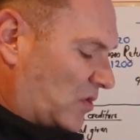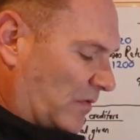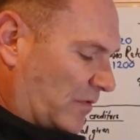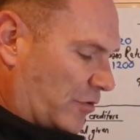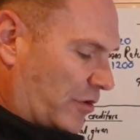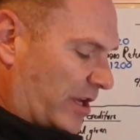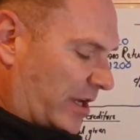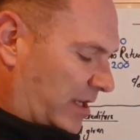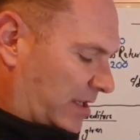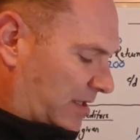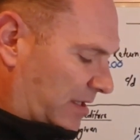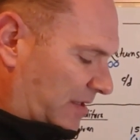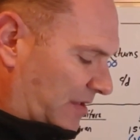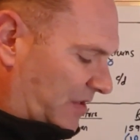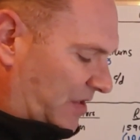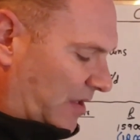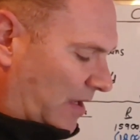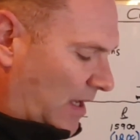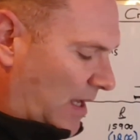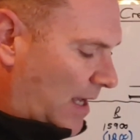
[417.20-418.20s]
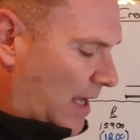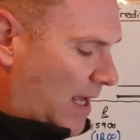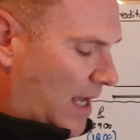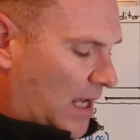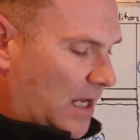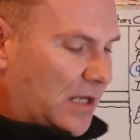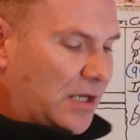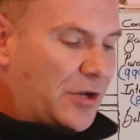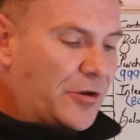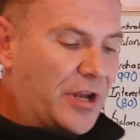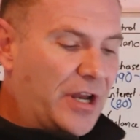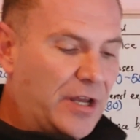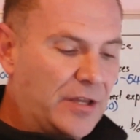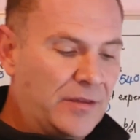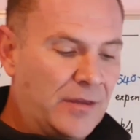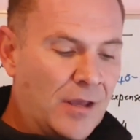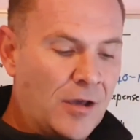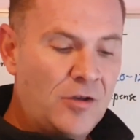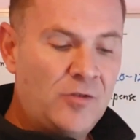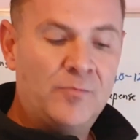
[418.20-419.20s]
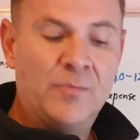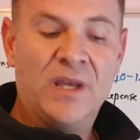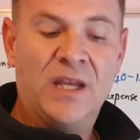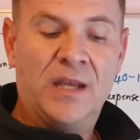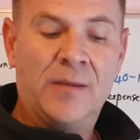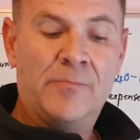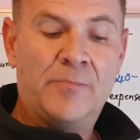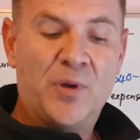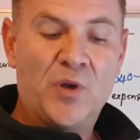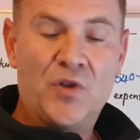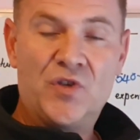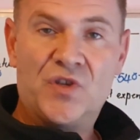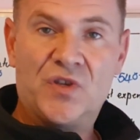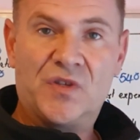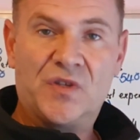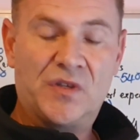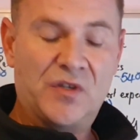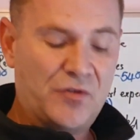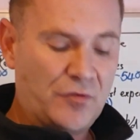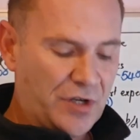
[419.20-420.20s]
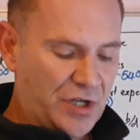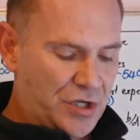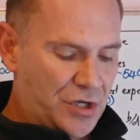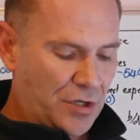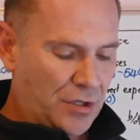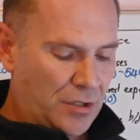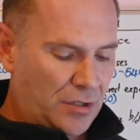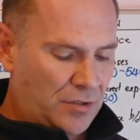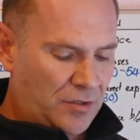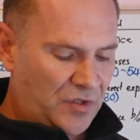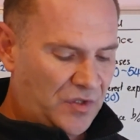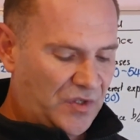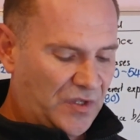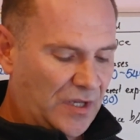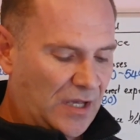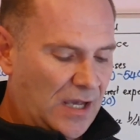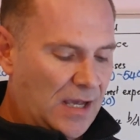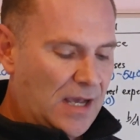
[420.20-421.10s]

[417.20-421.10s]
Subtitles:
of creditors. Credit note, meaning purchases returns,